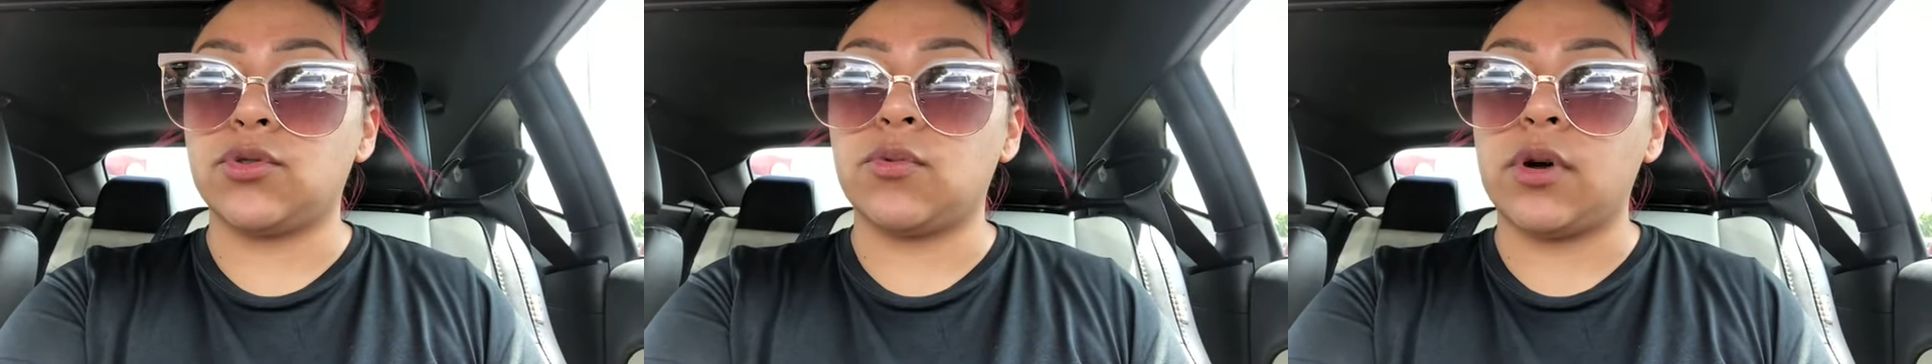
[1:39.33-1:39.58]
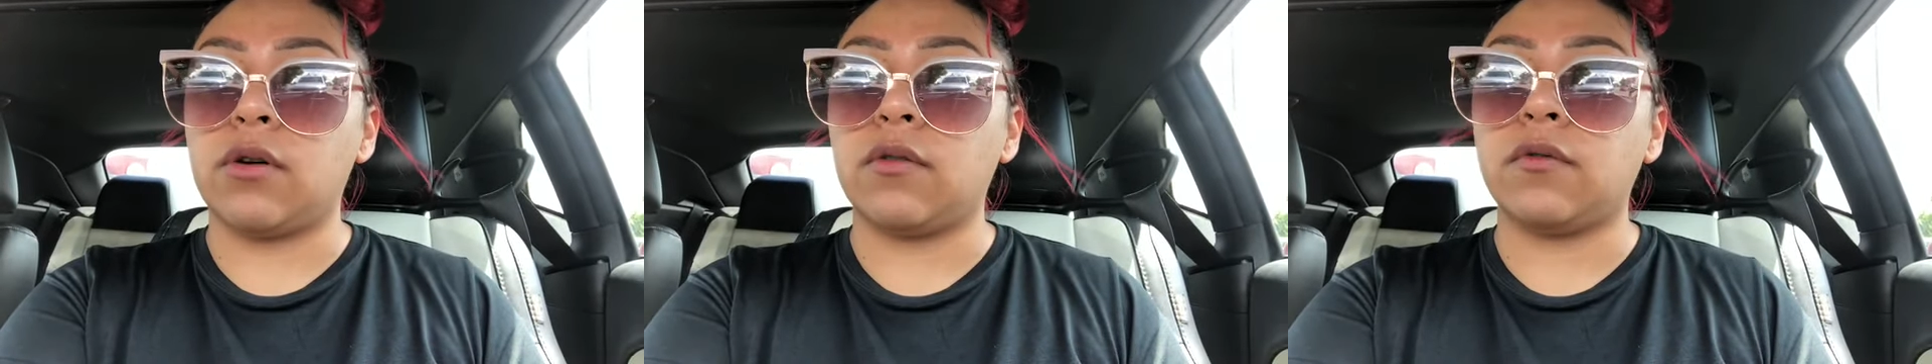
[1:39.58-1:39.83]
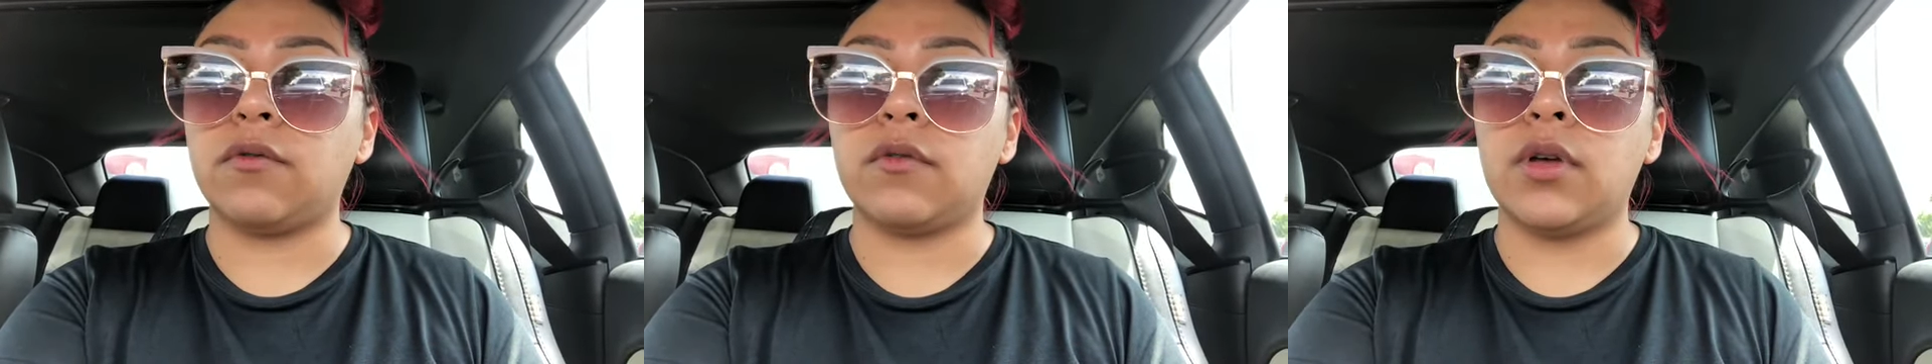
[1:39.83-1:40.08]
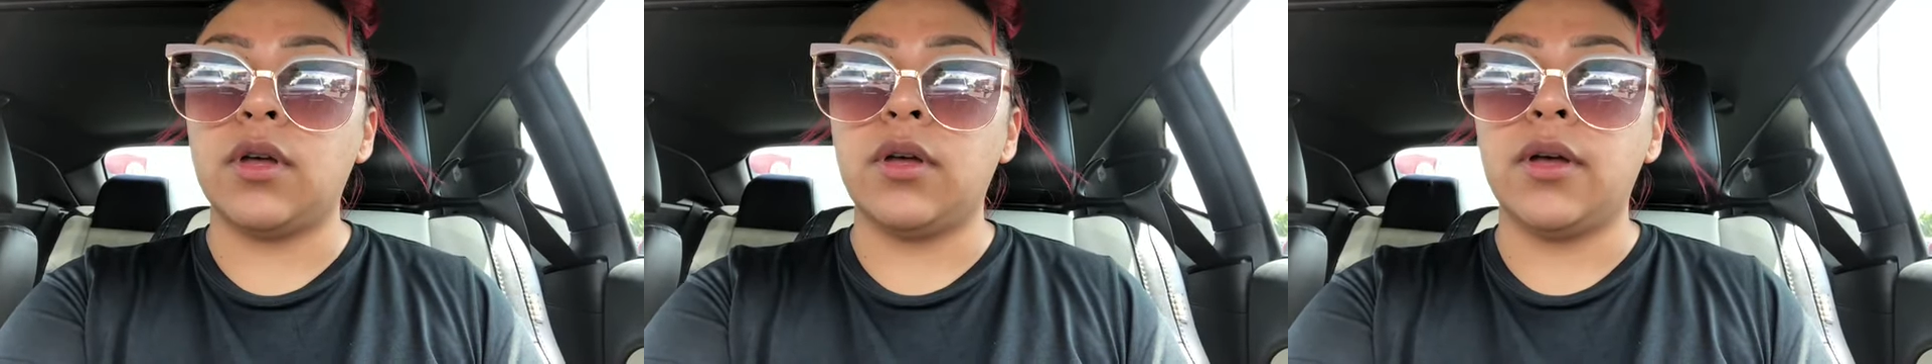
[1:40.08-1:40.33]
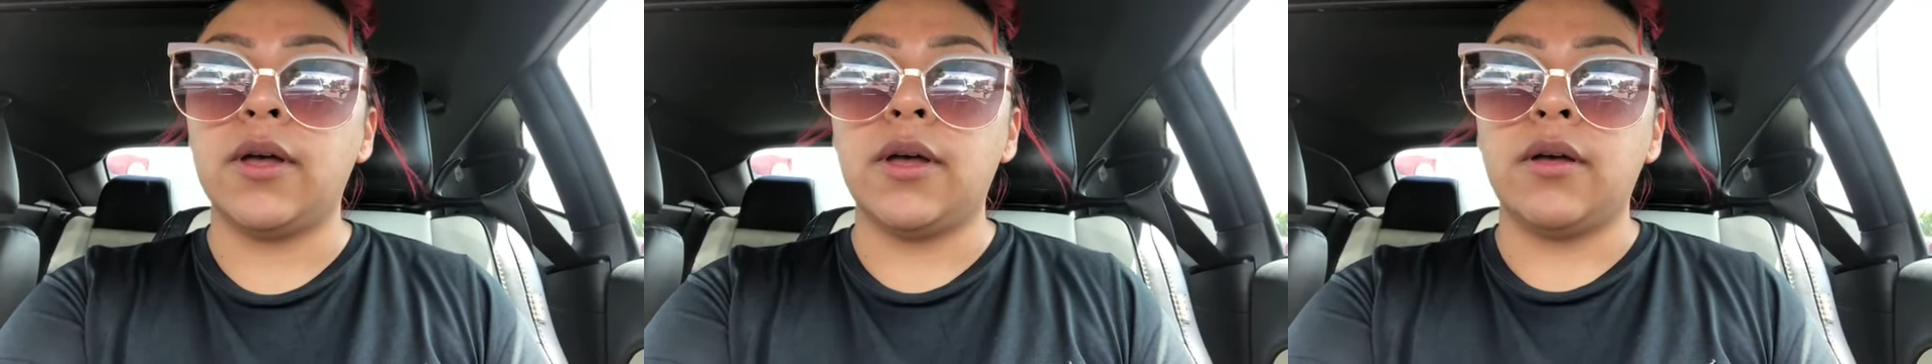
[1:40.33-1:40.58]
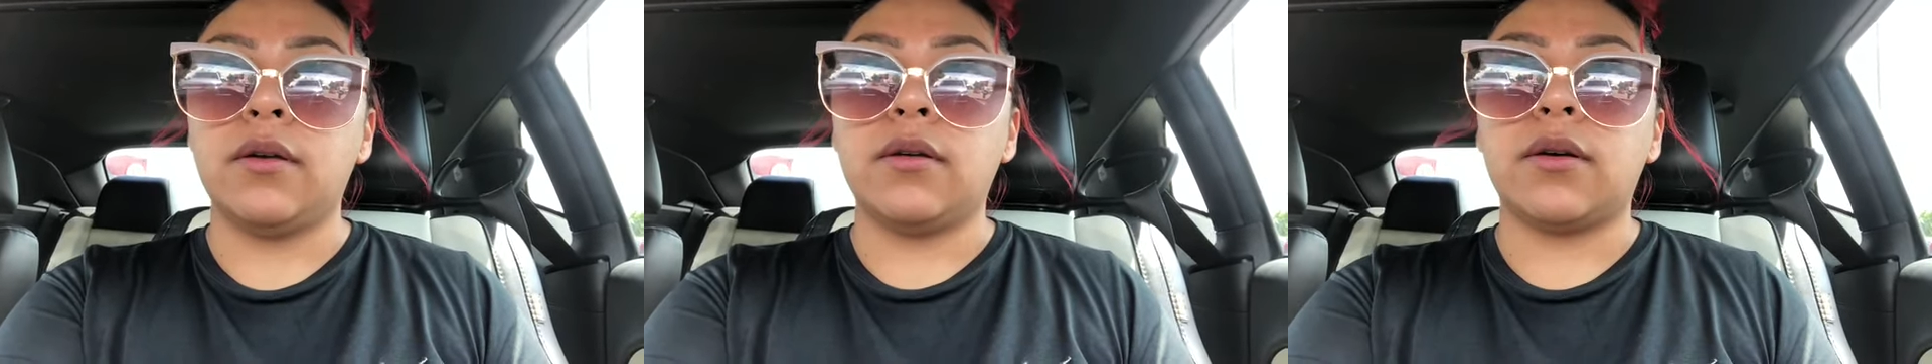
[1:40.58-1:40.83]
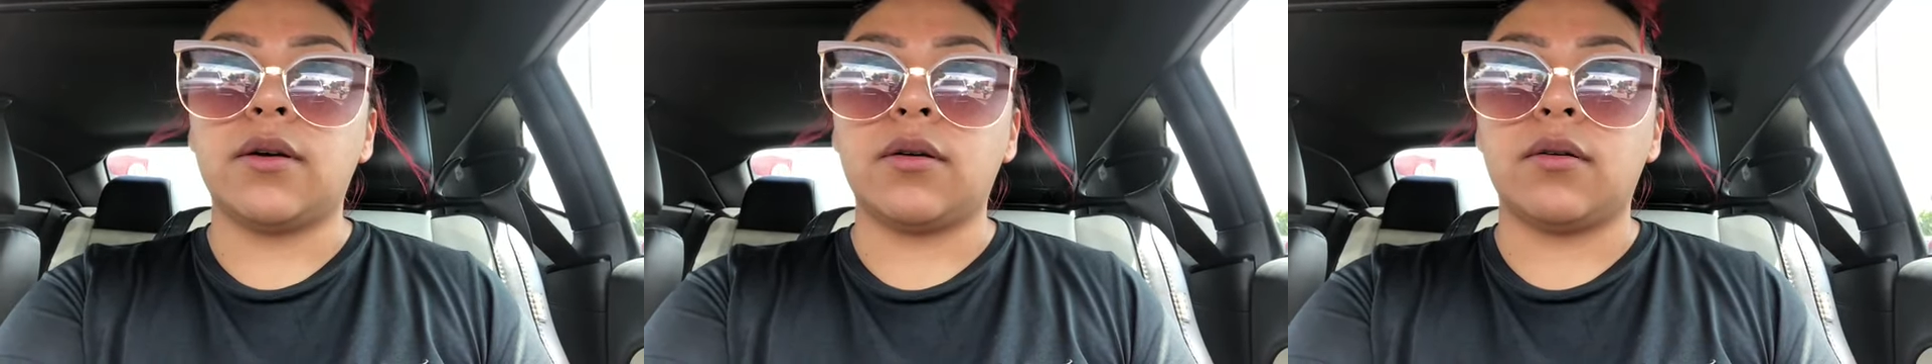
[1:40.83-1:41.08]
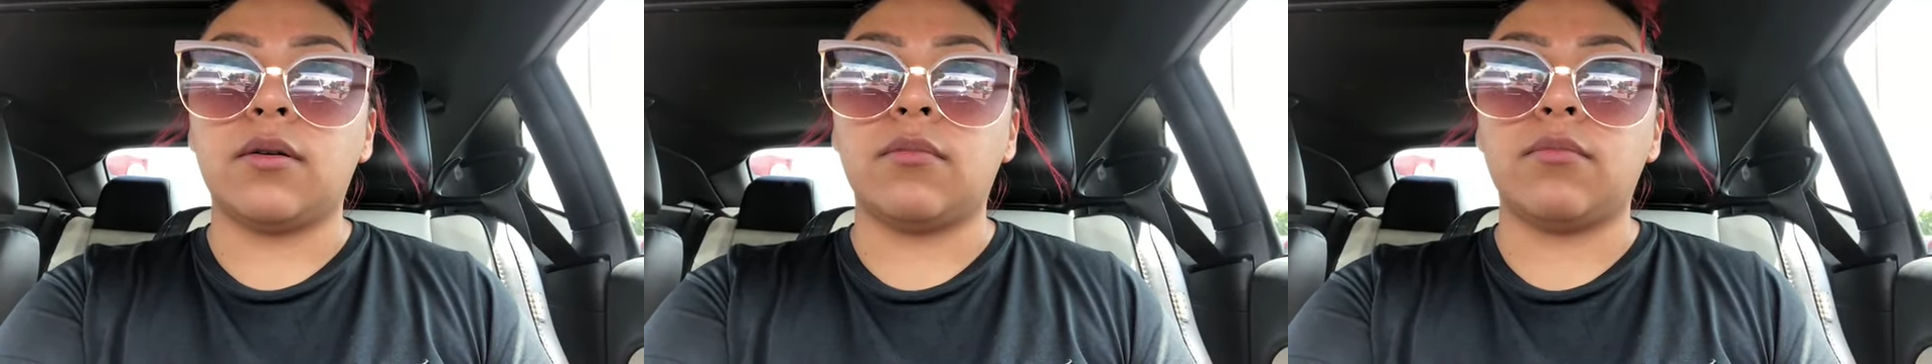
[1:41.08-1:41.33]
12
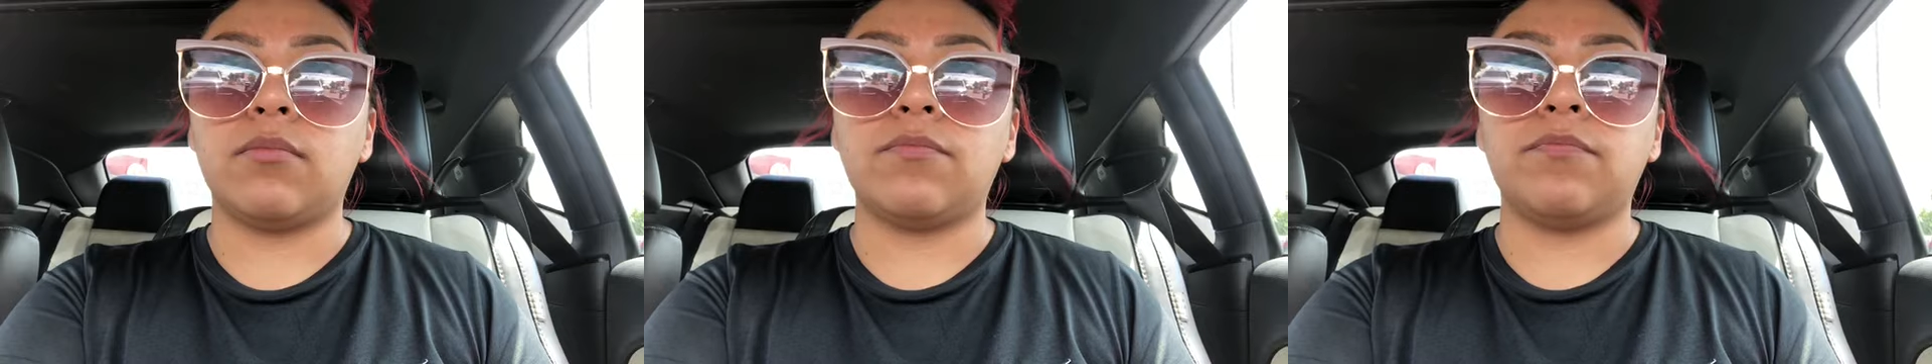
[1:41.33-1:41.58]
um,